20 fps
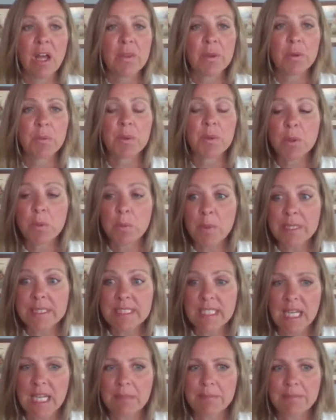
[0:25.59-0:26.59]
The rule was
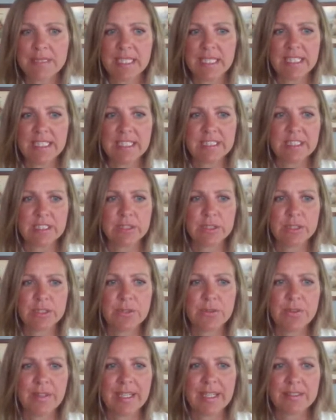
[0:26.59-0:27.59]
updated in
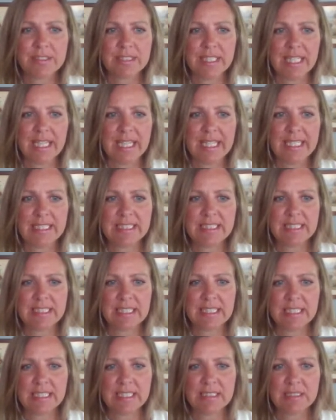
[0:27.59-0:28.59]

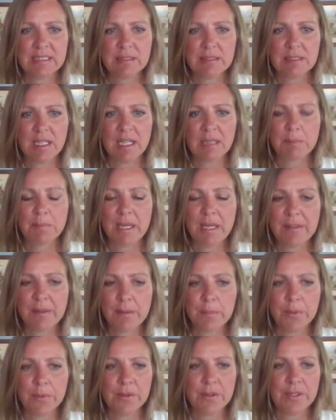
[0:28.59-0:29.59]
2018 by the
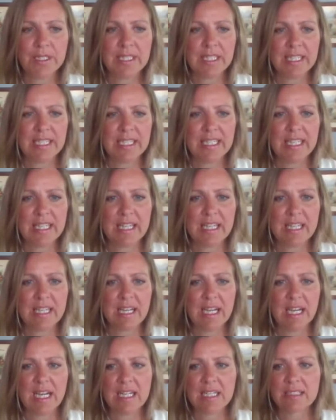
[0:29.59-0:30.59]
board and
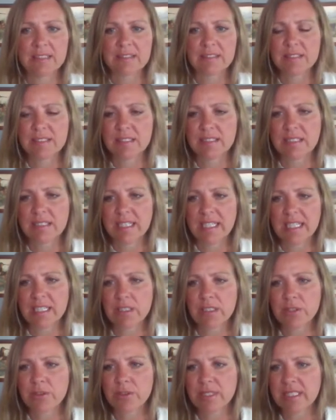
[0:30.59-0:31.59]
uh,
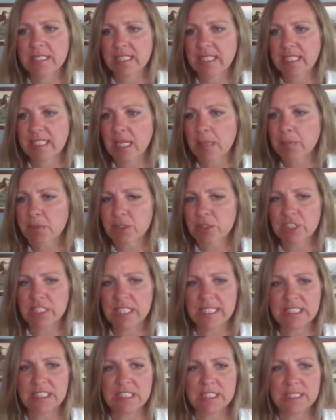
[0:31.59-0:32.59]
included a couple
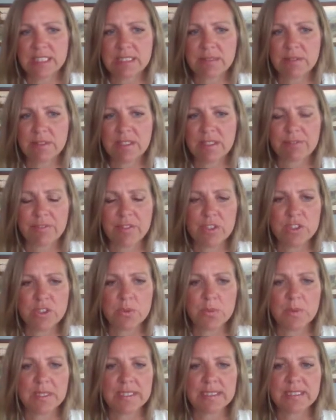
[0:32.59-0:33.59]
changes. The first
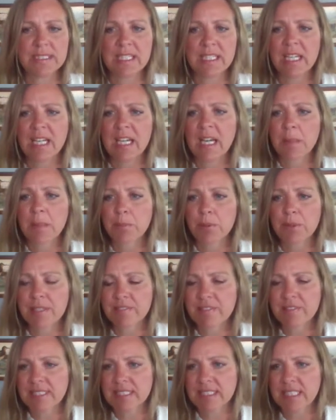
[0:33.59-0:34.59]
was
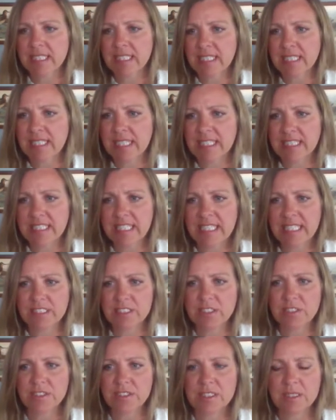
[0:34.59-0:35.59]
previously
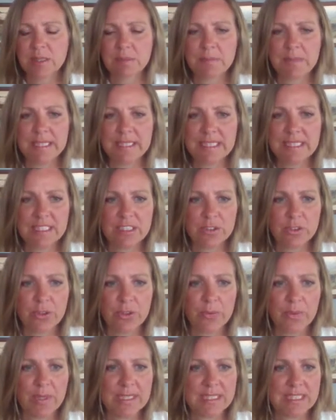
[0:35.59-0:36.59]
endangered species or
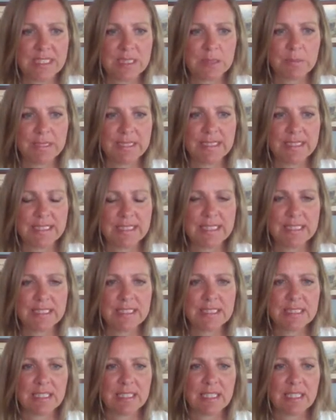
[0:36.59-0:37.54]
threatened species